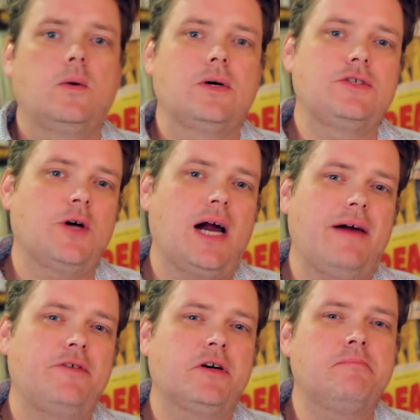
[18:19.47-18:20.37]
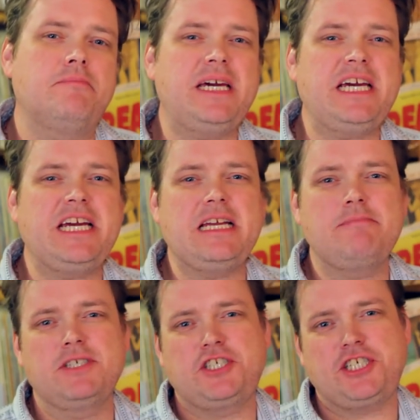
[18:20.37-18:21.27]
Well, drive your mean
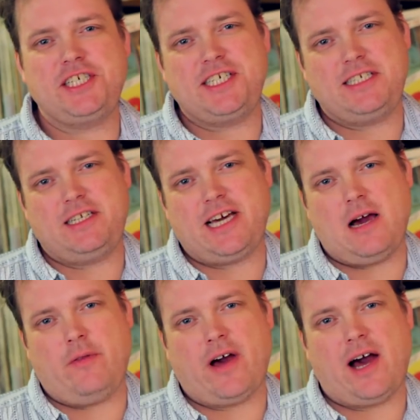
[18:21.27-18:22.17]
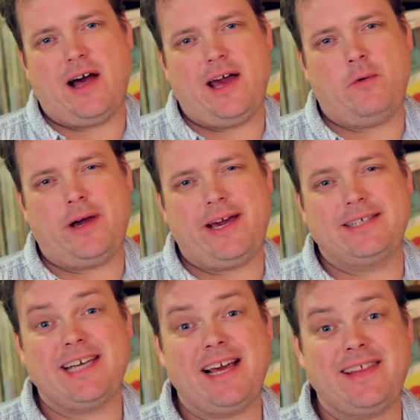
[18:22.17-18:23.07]
machine down the highway
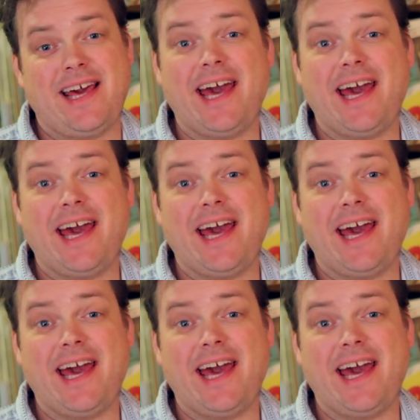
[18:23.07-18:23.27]
and take the